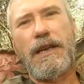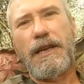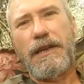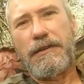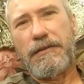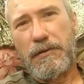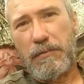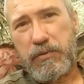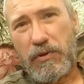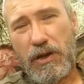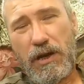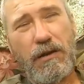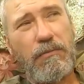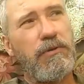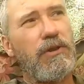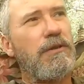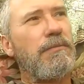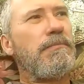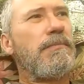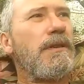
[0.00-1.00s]
and the
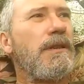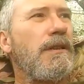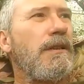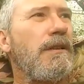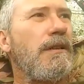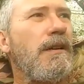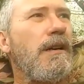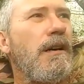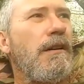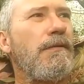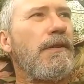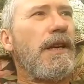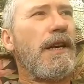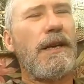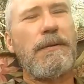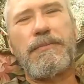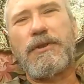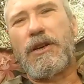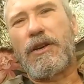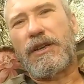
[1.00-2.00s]
problem uh, that
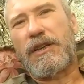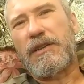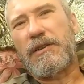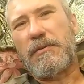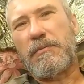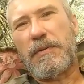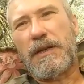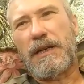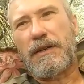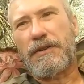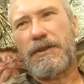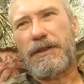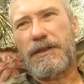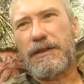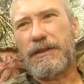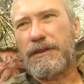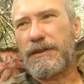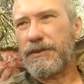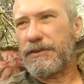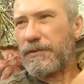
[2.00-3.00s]
I'm talking about
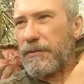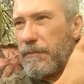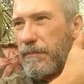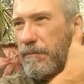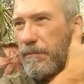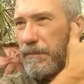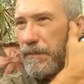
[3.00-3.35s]
is